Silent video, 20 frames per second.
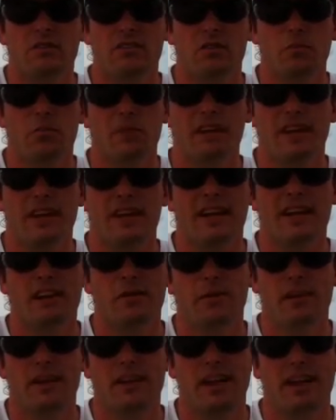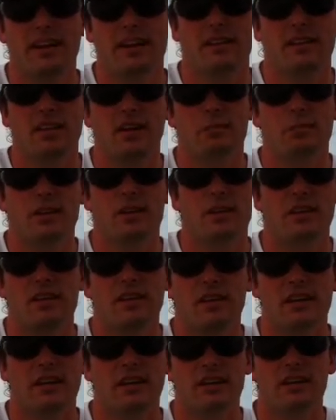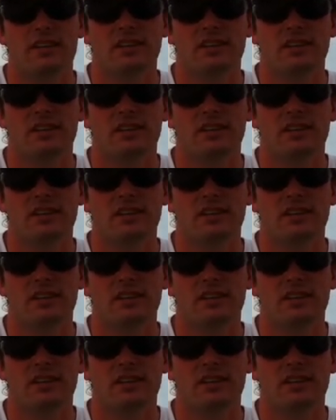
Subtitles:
something that anybody hadn't attempted at a